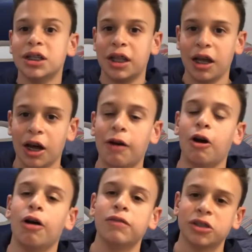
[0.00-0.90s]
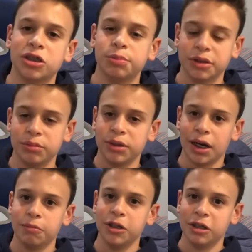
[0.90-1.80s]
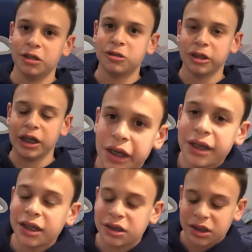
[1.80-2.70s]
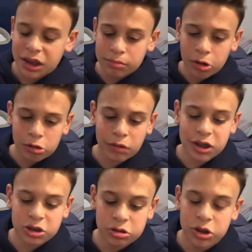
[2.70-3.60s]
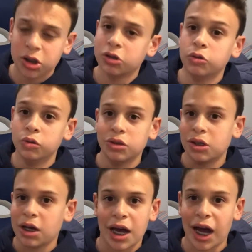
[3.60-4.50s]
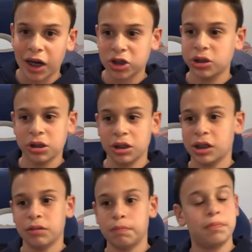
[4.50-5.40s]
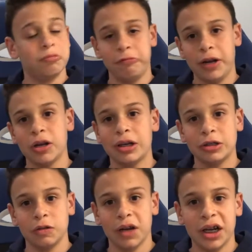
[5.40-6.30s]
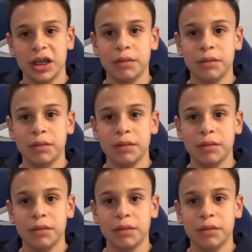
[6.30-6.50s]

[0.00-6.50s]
They'd obviously put some time into this trade. They get Tim Hardaway Jr., who's actually very underrated.